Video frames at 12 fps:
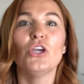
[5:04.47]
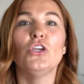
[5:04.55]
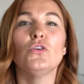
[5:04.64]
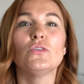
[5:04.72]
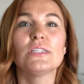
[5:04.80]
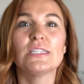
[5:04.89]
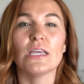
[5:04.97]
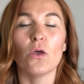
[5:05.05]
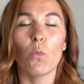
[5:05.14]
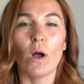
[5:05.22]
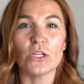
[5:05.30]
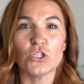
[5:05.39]
you
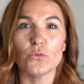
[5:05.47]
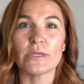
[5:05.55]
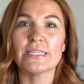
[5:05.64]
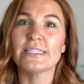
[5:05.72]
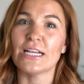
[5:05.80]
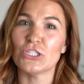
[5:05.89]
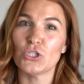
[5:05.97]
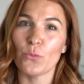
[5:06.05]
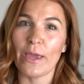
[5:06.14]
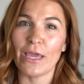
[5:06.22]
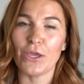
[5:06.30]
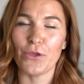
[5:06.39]
still want to
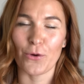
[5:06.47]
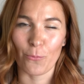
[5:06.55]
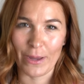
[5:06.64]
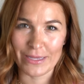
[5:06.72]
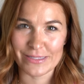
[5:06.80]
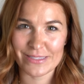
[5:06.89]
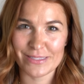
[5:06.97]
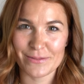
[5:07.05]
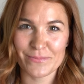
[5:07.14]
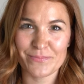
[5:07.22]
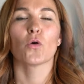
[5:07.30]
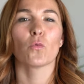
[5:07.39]
accentuate your waist.
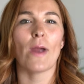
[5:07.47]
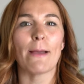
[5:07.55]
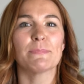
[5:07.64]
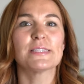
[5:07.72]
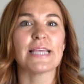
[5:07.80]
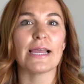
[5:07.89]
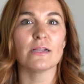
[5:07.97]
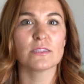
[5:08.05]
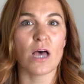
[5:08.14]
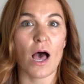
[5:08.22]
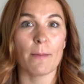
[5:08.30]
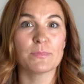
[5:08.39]
Wrap style
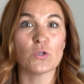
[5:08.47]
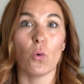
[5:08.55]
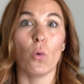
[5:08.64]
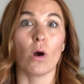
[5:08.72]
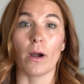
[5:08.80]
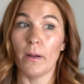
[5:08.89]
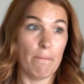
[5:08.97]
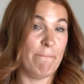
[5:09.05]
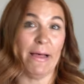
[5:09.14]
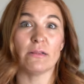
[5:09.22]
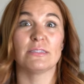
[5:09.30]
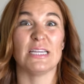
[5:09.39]
tops or
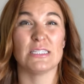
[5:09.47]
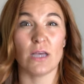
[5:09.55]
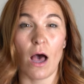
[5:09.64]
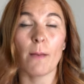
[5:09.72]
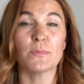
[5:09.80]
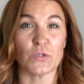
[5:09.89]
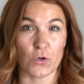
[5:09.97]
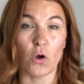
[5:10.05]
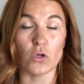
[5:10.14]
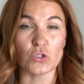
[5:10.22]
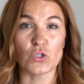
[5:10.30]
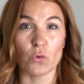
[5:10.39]
belted tops are
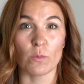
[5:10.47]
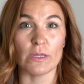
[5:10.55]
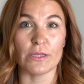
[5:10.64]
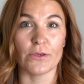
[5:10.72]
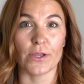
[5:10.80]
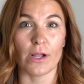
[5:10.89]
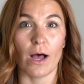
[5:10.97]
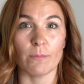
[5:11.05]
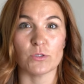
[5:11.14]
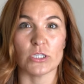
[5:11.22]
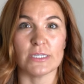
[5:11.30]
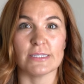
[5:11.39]
also really good
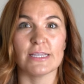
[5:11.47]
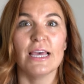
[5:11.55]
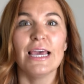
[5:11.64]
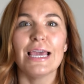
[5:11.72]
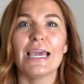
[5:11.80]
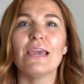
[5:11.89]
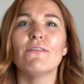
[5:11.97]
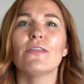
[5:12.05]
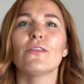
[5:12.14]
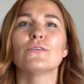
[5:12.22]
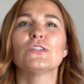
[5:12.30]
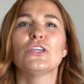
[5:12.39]
options.
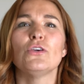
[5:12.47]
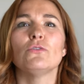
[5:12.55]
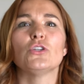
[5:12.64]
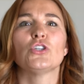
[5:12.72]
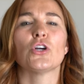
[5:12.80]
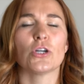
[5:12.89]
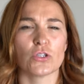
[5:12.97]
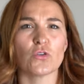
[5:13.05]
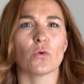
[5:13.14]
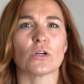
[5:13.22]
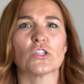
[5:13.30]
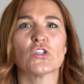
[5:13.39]
Even those cute shirts
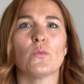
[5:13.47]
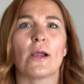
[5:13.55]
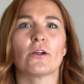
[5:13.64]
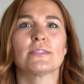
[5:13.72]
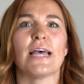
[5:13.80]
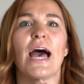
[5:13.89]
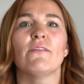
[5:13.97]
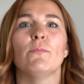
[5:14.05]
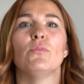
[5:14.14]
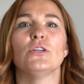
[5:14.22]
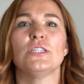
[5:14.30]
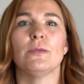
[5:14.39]
or sweaters that have a
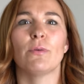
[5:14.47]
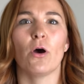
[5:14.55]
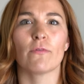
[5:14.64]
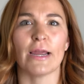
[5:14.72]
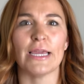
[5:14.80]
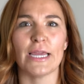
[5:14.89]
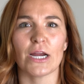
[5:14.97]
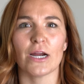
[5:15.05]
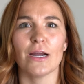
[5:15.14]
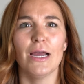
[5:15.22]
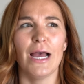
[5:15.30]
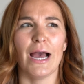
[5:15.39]
pussy bow right
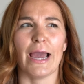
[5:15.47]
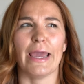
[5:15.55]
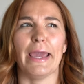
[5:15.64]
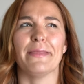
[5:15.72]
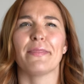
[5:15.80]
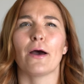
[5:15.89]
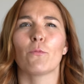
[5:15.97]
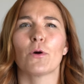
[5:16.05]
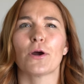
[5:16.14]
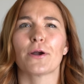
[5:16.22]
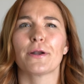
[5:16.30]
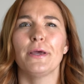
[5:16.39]
here, I hate that
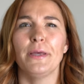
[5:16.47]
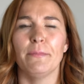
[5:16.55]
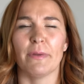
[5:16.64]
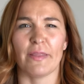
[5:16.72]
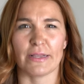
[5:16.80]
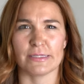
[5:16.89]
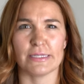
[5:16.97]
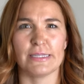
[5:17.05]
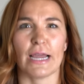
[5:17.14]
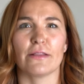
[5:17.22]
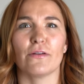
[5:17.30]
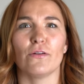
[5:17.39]
word, but that's a
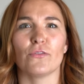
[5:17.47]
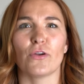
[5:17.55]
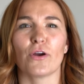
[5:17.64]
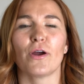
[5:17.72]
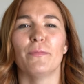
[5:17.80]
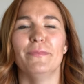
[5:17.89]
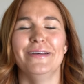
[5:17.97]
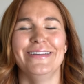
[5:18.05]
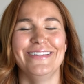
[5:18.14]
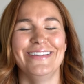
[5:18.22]
technical term,